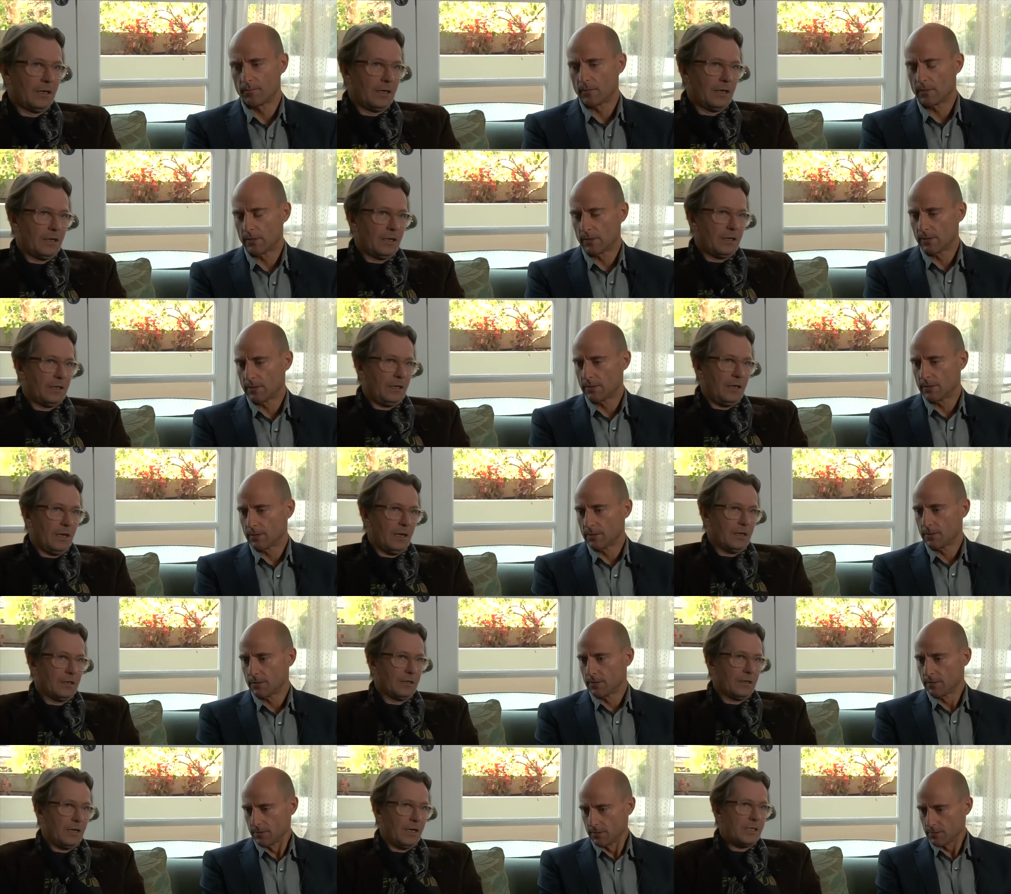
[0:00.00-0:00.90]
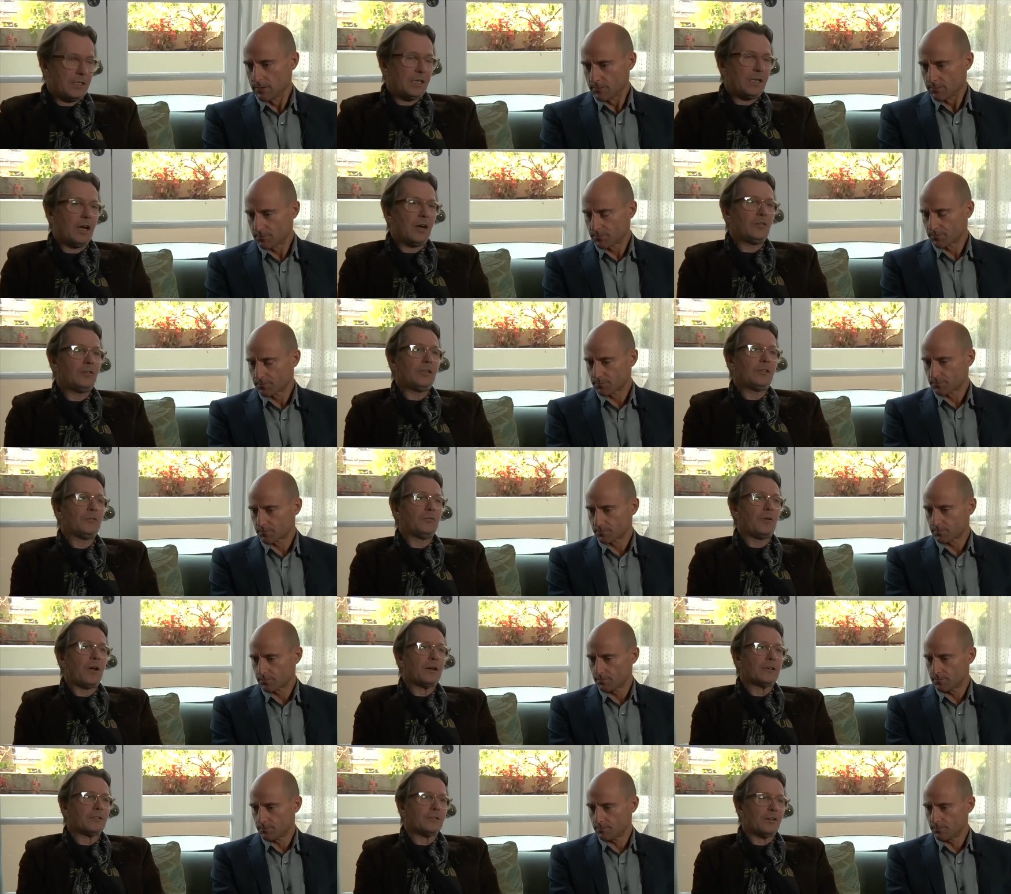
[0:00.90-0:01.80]
Speaker 1: Mm-hmm. Yeah, he's the only
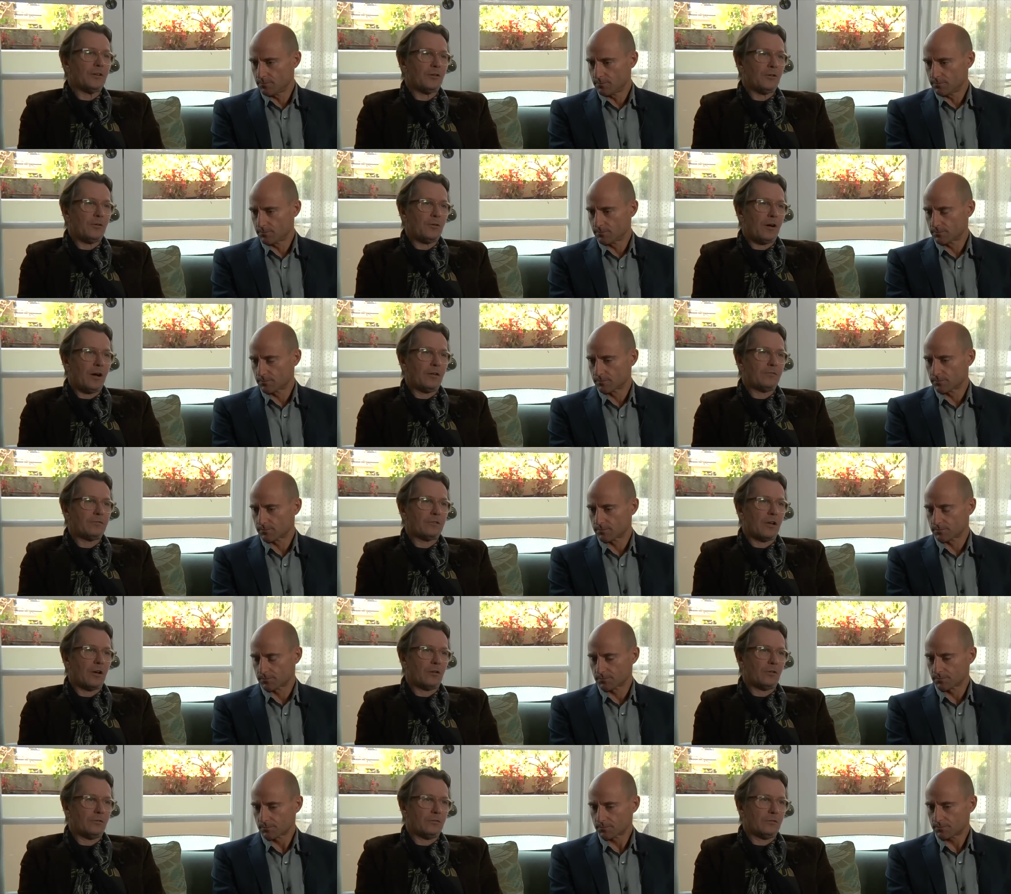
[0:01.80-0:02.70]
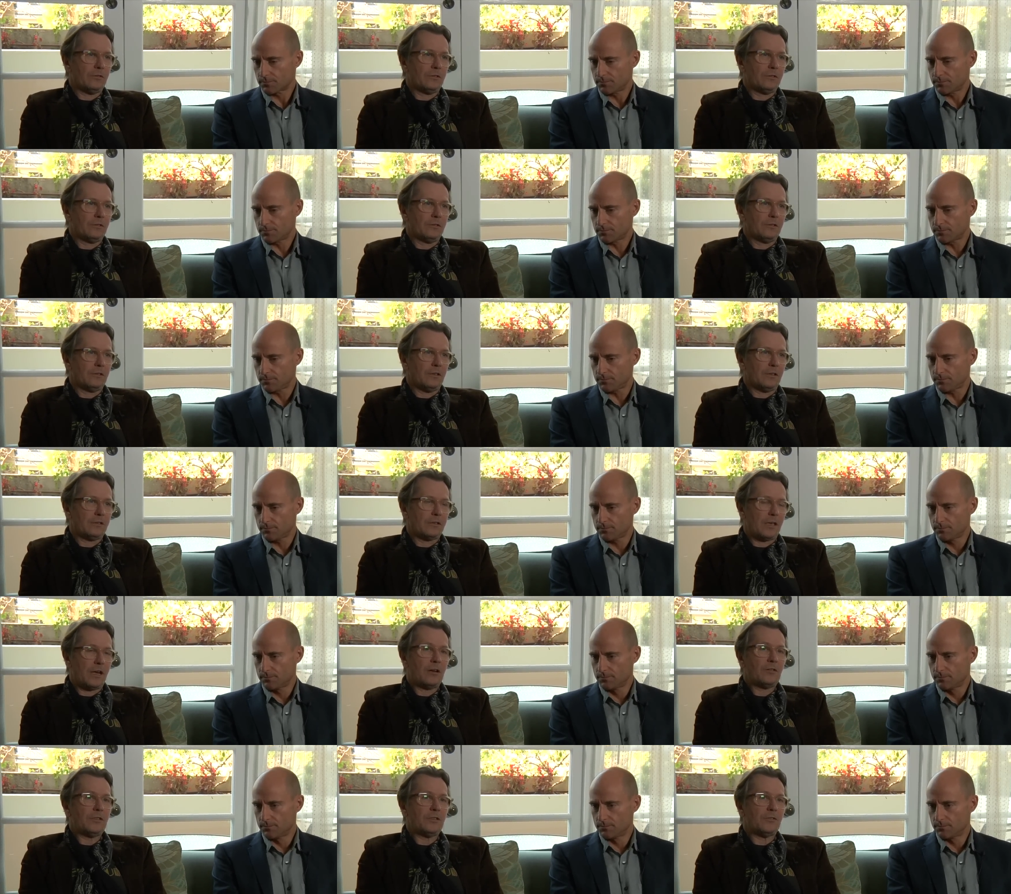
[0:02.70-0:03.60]
director who I've known. He's
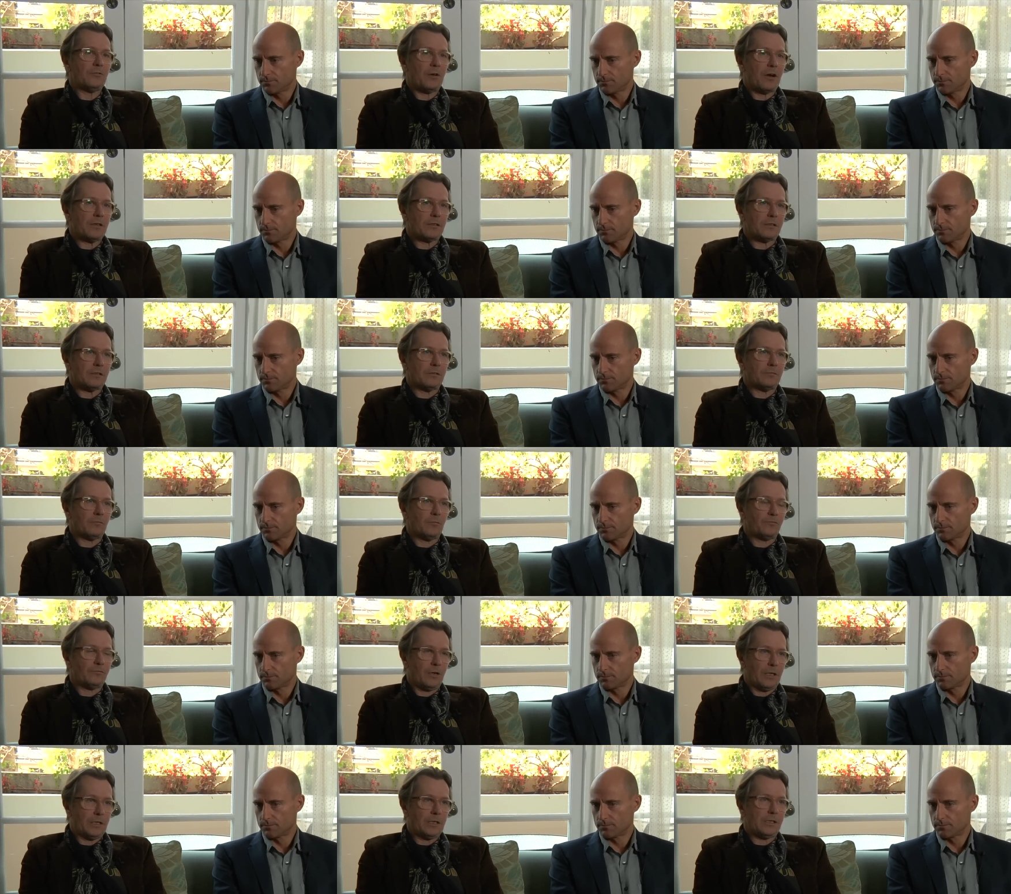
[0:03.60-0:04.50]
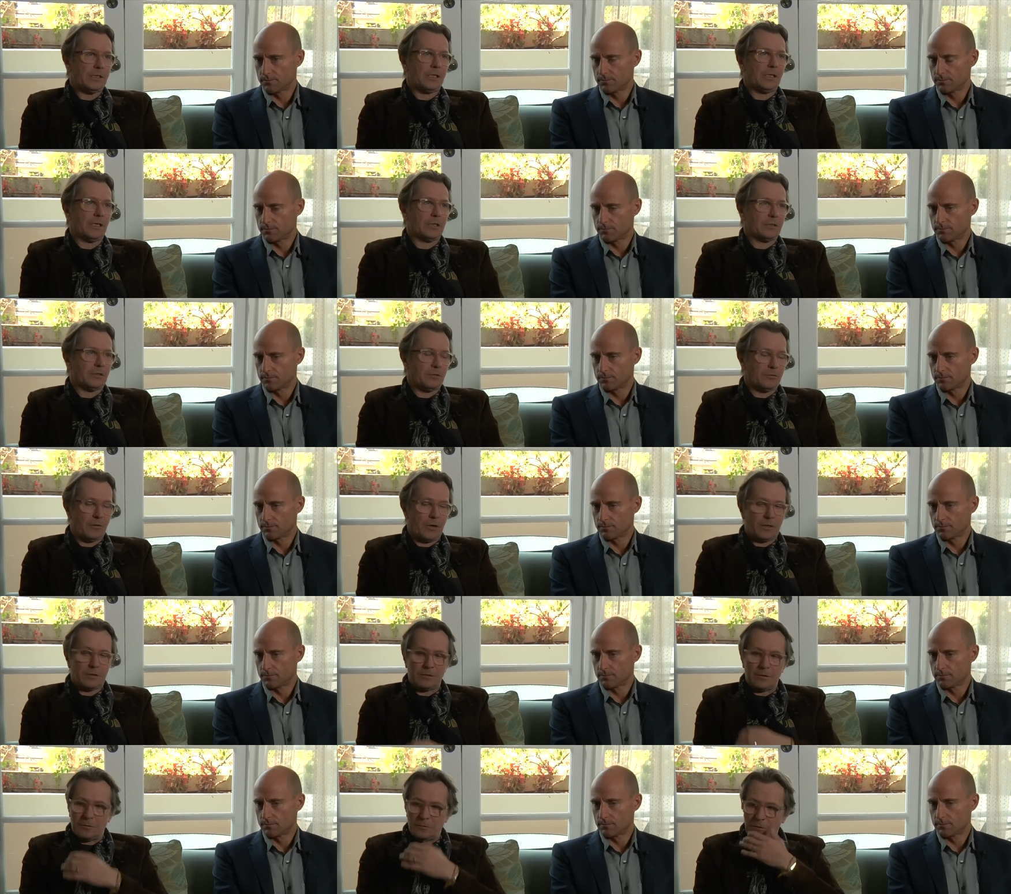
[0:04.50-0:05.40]
the only director. Ridley's the only
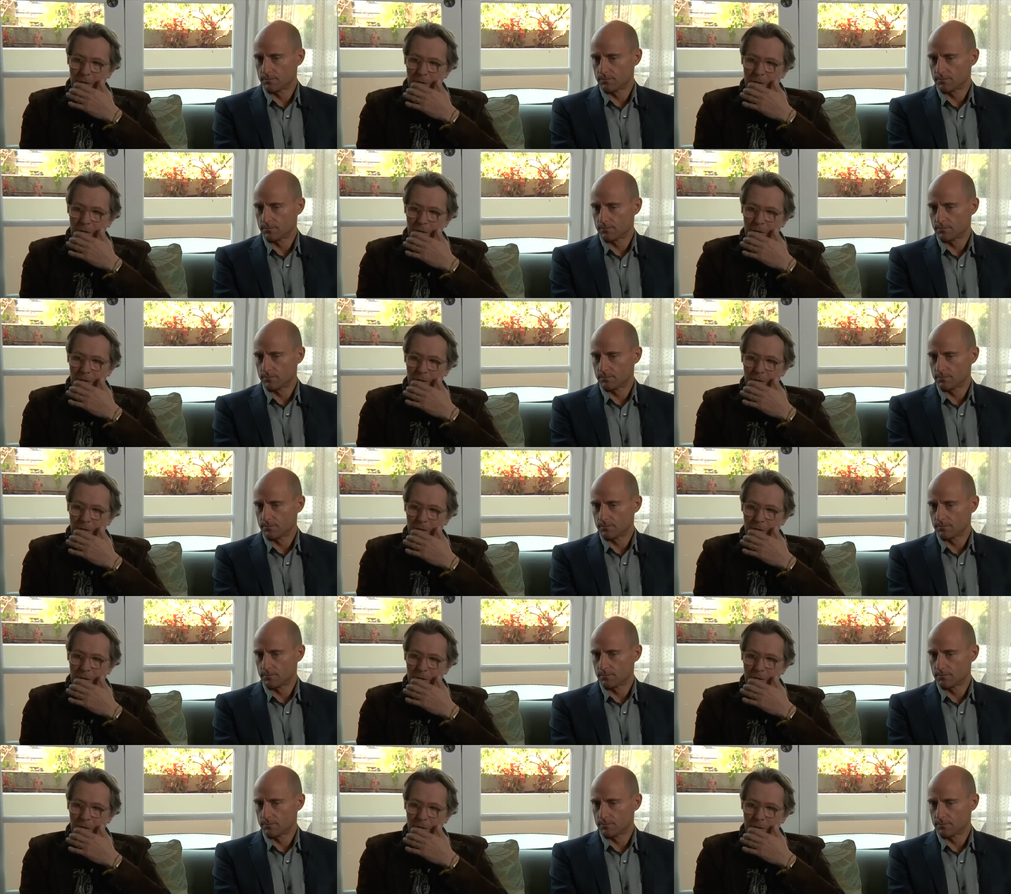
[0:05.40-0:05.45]
director I